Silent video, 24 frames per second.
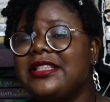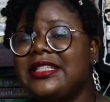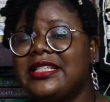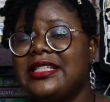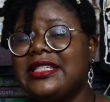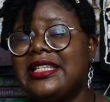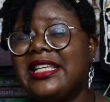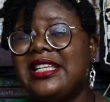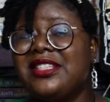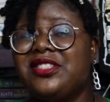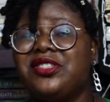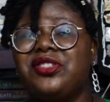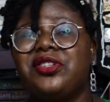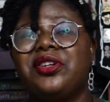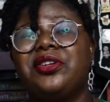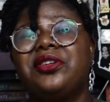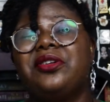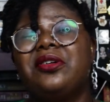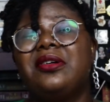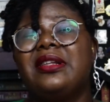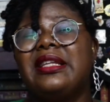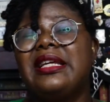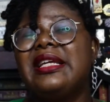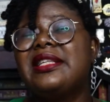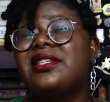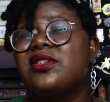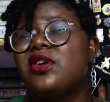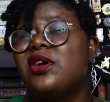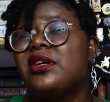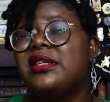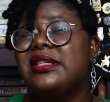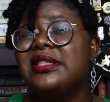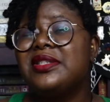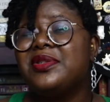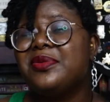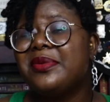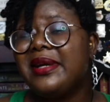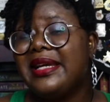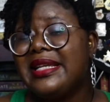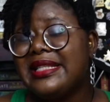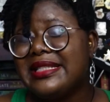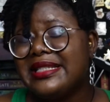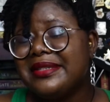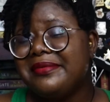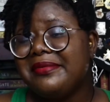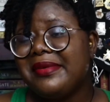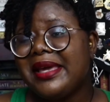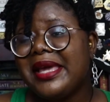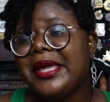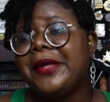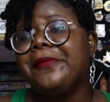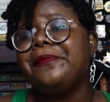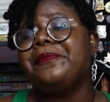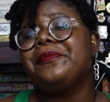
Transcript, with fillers: this year's journal. It's on its way to me.